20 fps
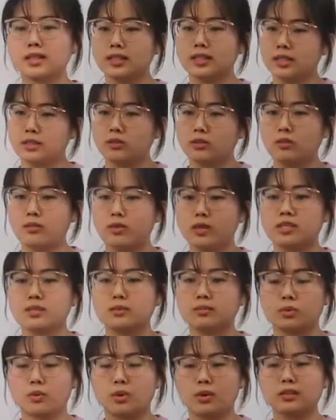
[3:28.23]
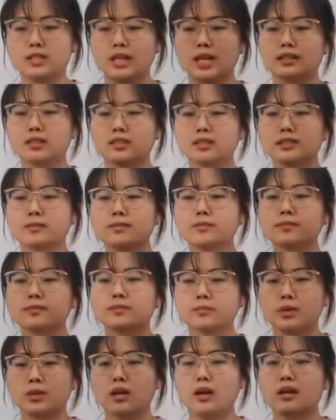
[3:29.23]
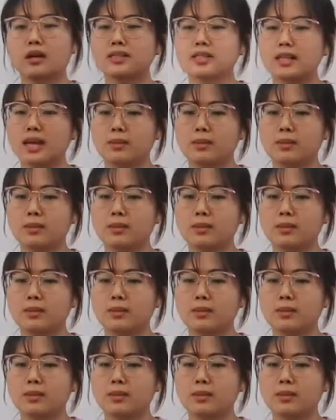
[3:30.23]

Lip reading: innovation product because